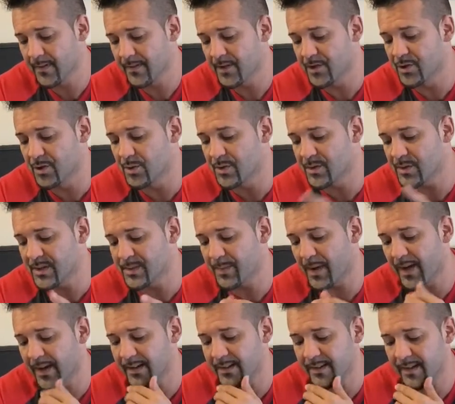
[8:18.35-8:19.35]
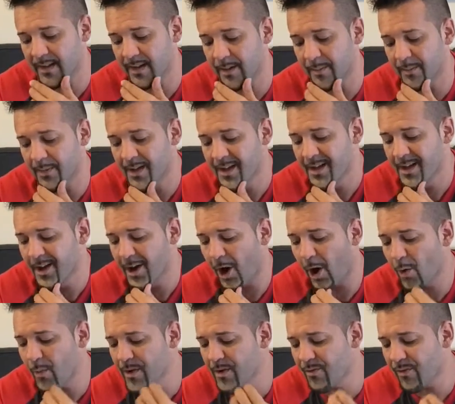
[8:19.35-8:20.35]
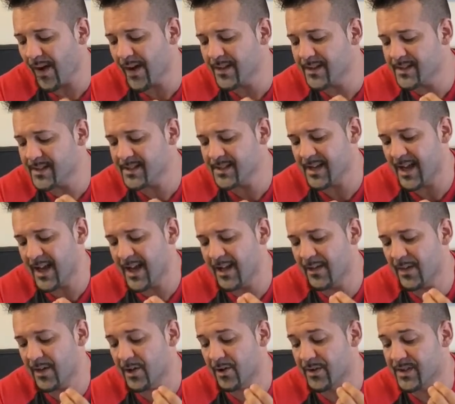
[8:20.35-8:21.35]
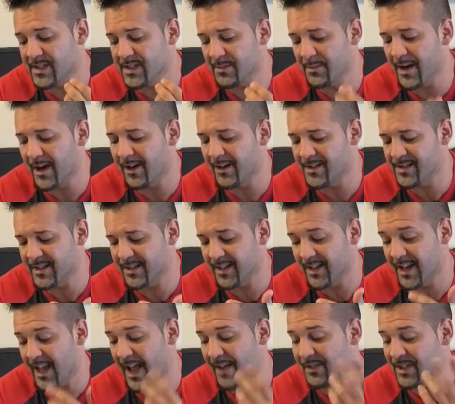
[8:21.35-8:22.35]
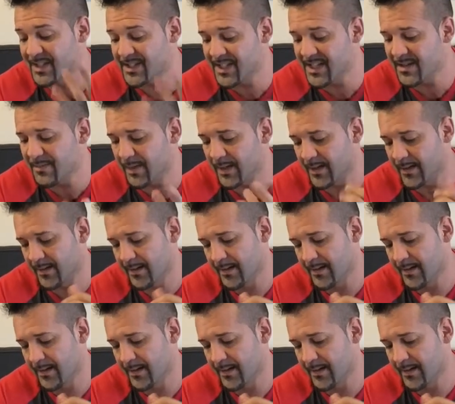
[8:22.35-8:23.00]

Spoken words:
The Jews responded to him, aren't we right in saying that you're a Samaritan and have a demon?